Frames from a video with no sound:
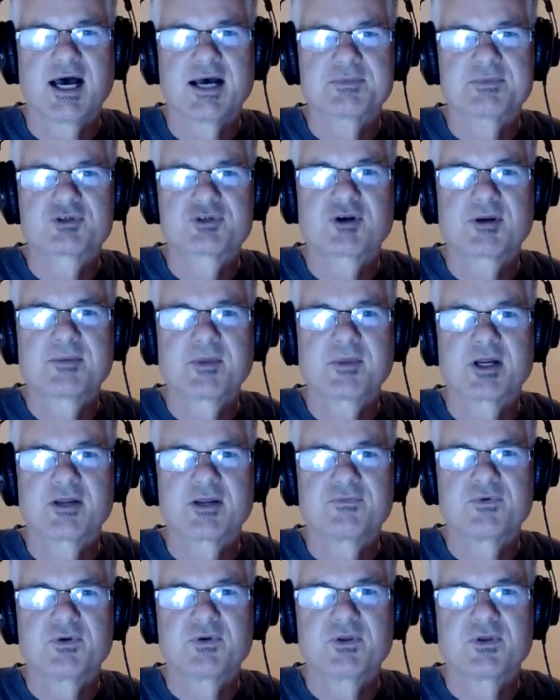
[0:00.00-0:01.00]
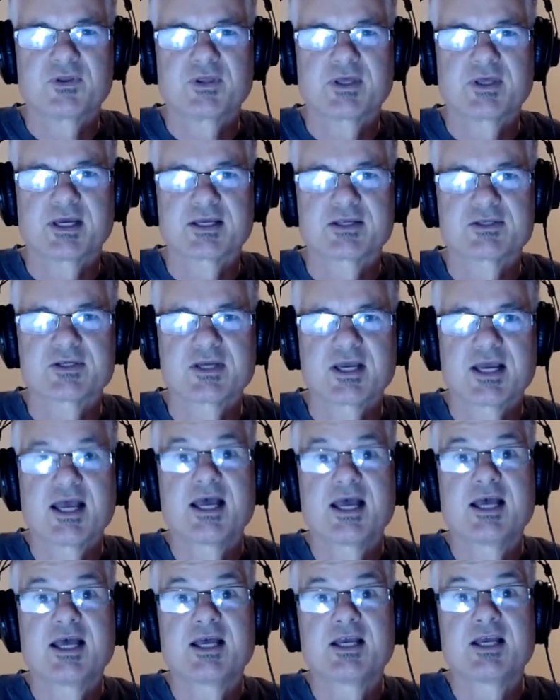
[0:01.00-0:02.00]
streamline a few things.
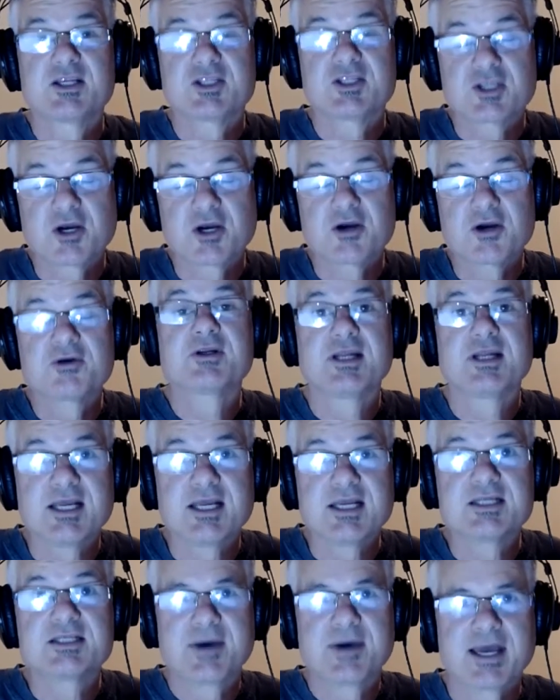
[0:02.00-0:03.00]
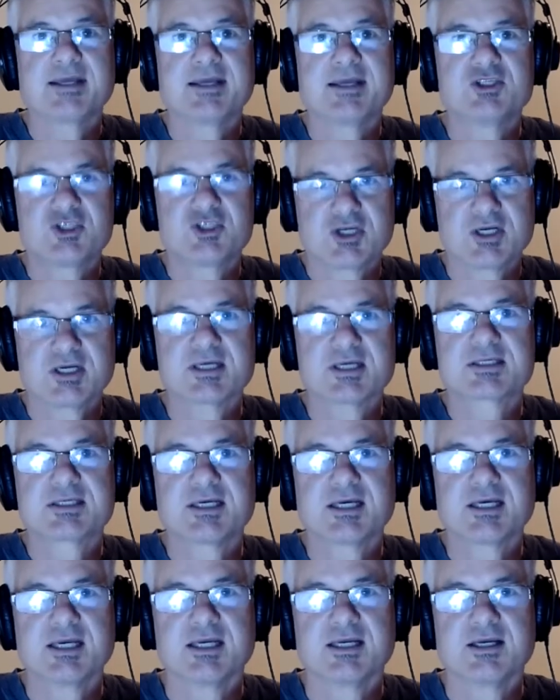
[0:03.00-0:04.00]
Don't need to pay
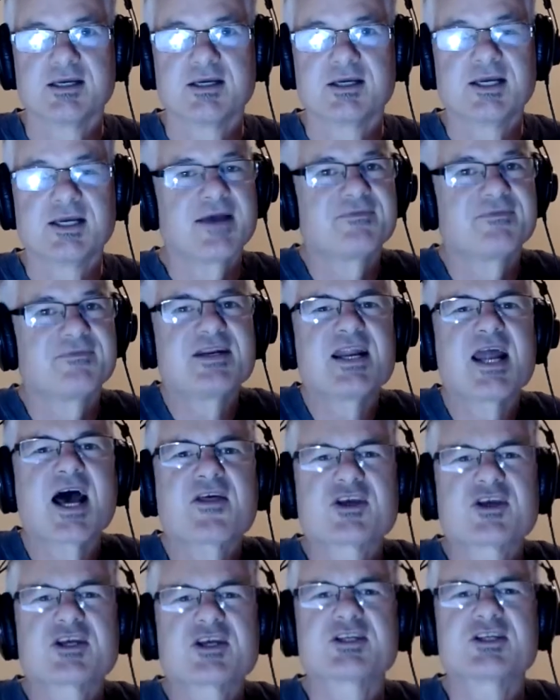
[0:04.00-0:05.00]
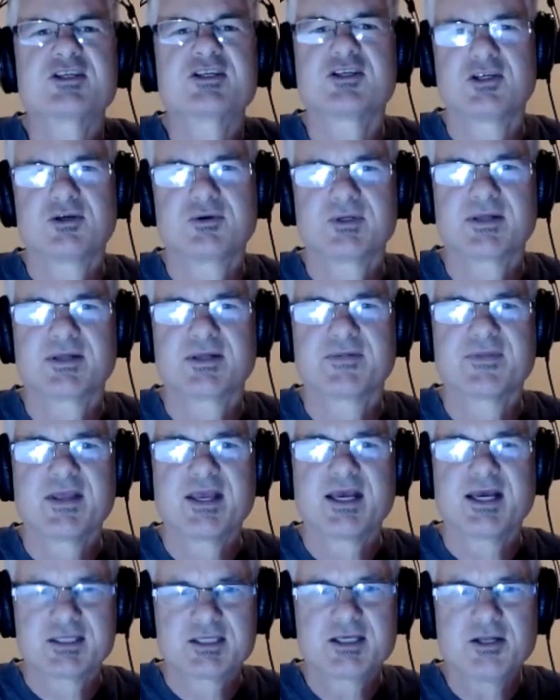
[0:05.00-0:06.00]
GST. You have nothing to do with it
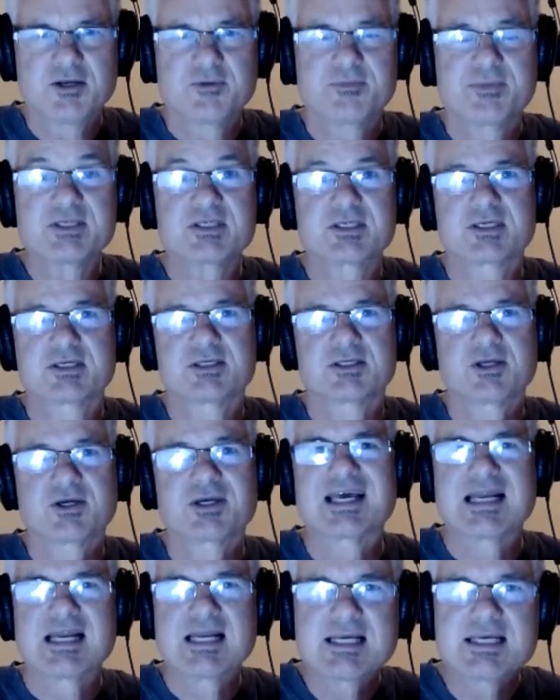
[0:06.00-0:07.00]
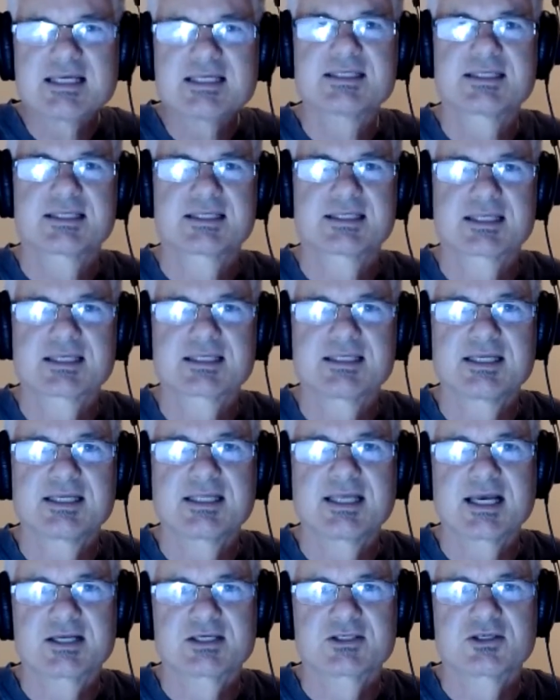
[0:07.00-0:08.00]
until your business is doing at least
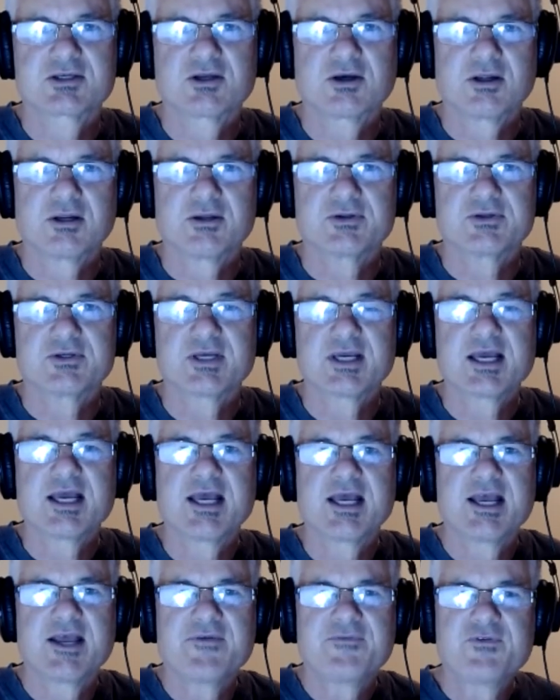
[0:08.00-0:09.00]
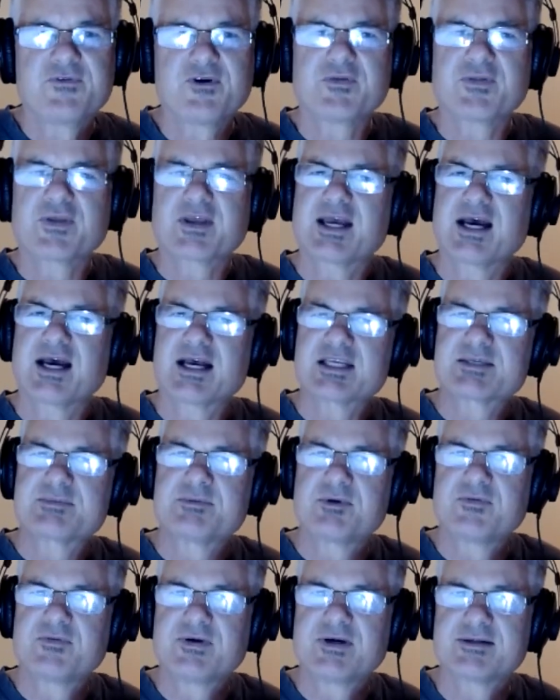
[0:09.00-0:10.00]
$60,000. If you're on the cusp
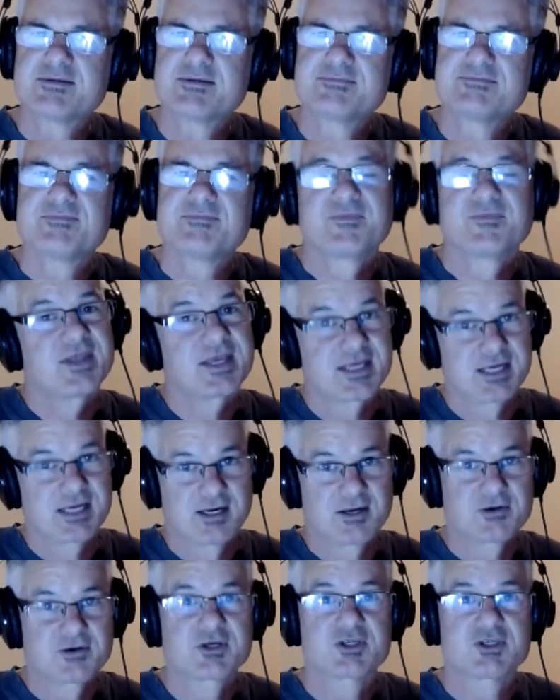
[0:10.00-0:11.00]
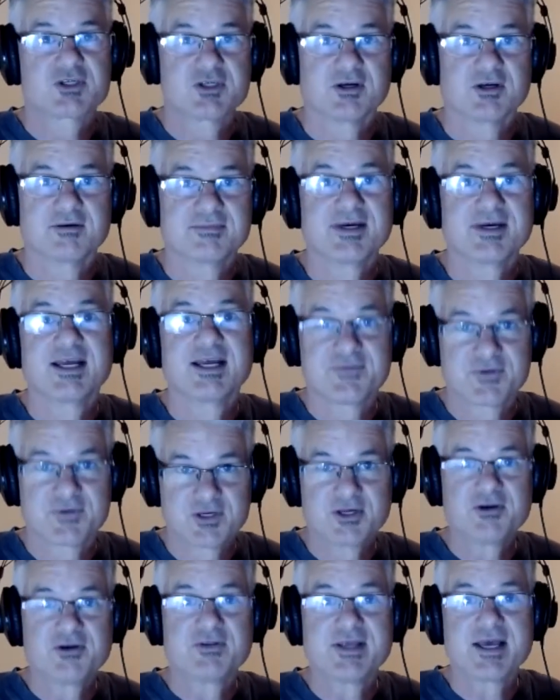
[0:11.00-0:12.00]
of it, they're going to look at you. And if you're
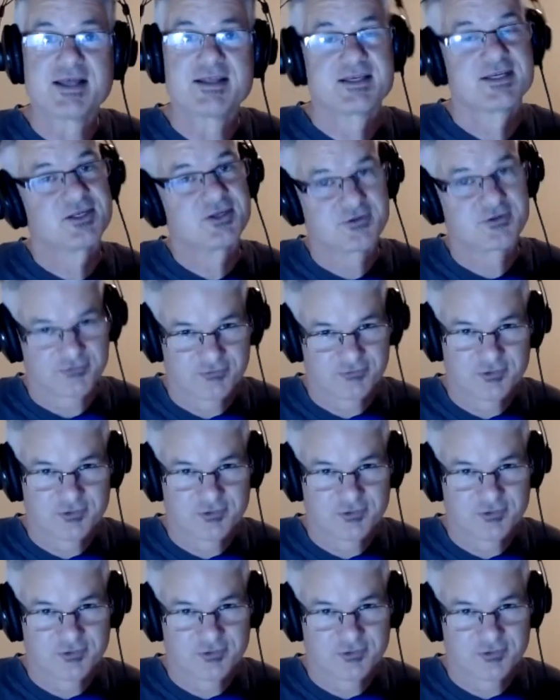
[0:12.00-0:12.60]
doing that, you're doing